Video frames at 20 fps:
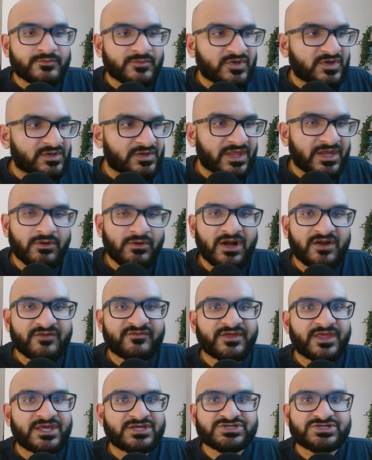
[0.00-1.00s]
Delay
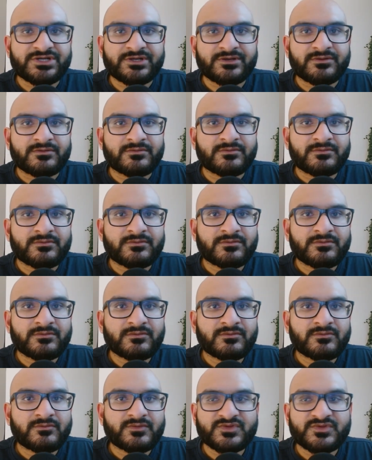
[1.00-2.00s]
gratification.
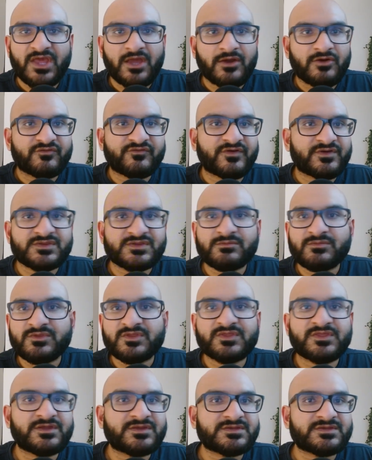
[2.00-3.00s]
Sacrifice some of
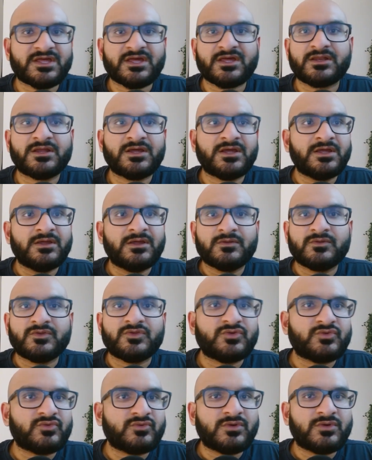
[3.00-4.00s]
the things that
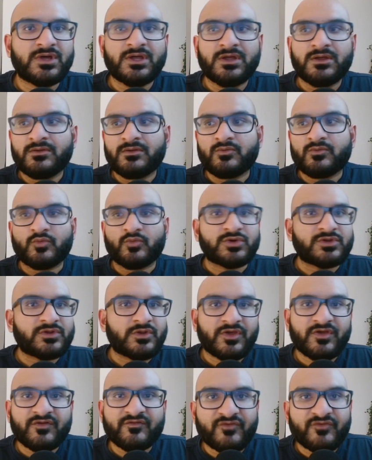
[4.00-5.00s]
you were
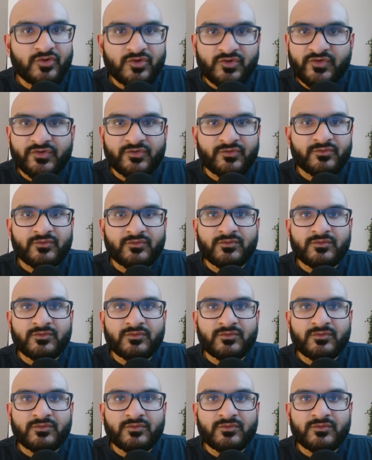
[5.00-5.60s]
looking forward to.